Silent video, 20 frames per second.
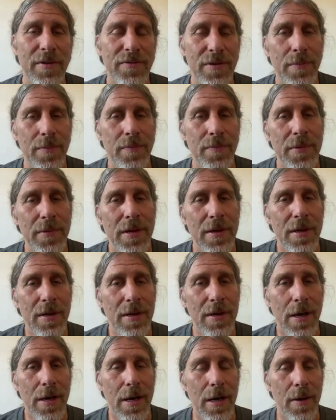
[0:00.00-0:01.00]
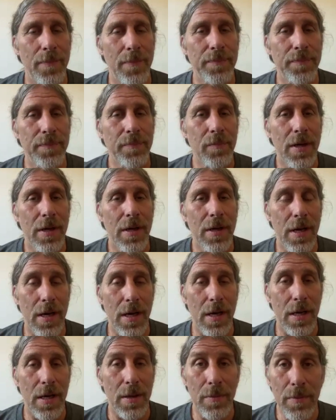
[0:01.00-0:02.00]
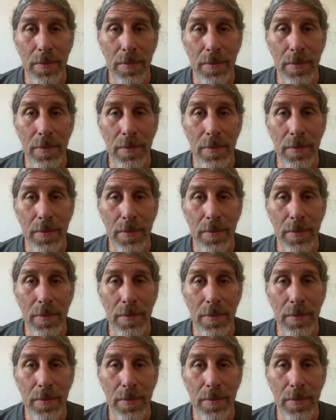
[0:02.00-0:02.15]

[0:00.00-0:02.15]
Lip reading: from um, uh,